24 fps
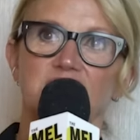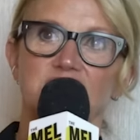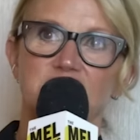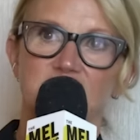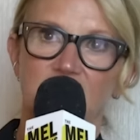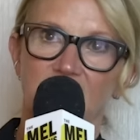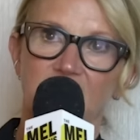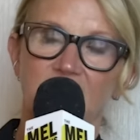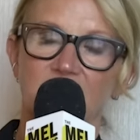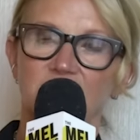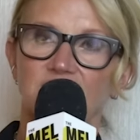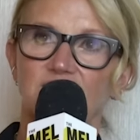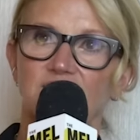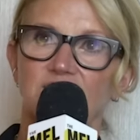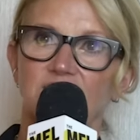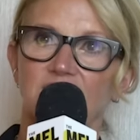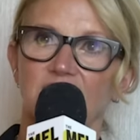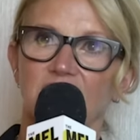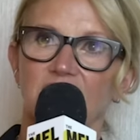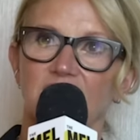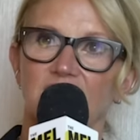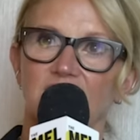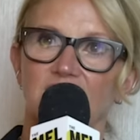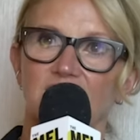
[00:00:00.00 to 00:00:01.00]
chance
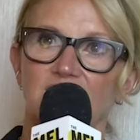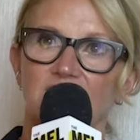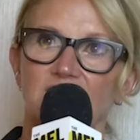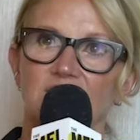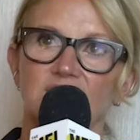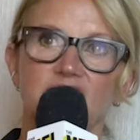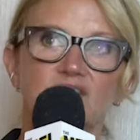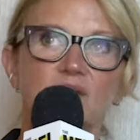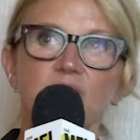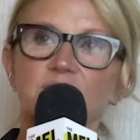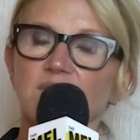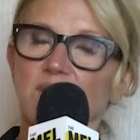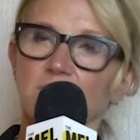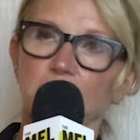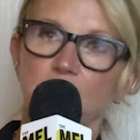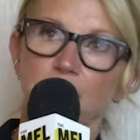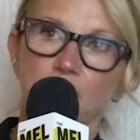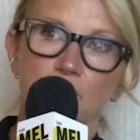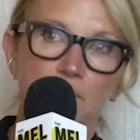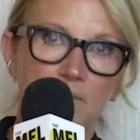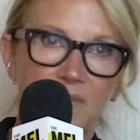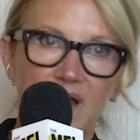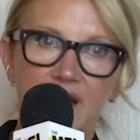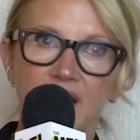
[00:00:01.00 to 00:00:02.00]
that something
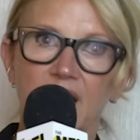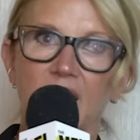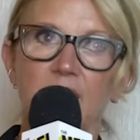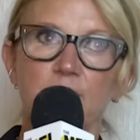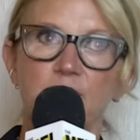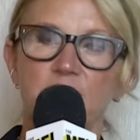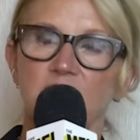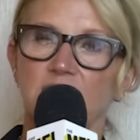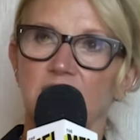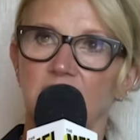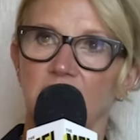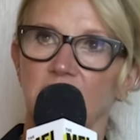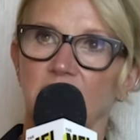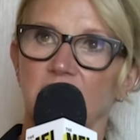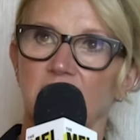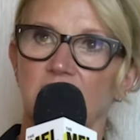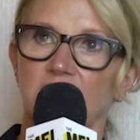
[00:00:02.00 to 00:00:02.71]
might happen.